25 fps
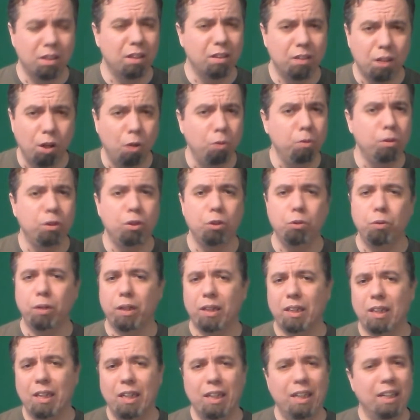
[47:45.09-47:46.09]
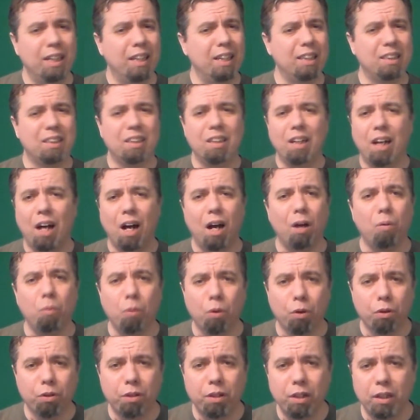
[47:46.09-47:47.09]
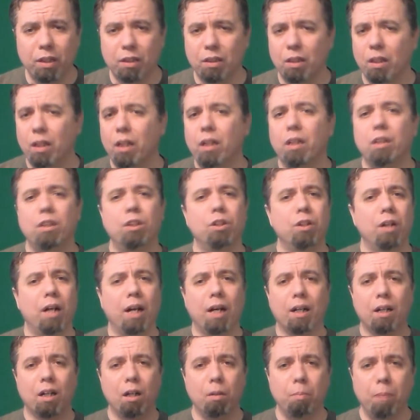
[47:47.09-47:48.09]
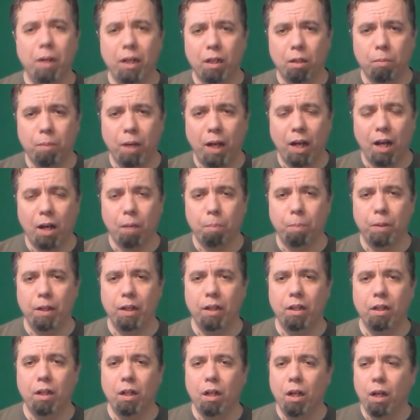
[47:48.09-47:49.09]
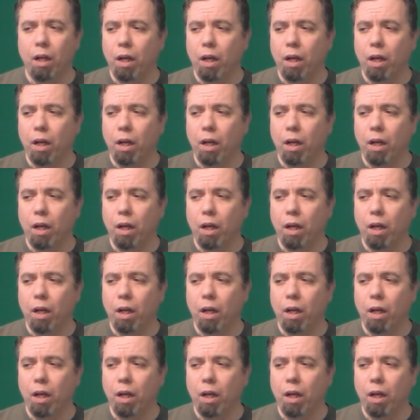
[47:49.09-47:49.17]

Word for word: Don't do it. It's not worth it. You're not going to make them happy.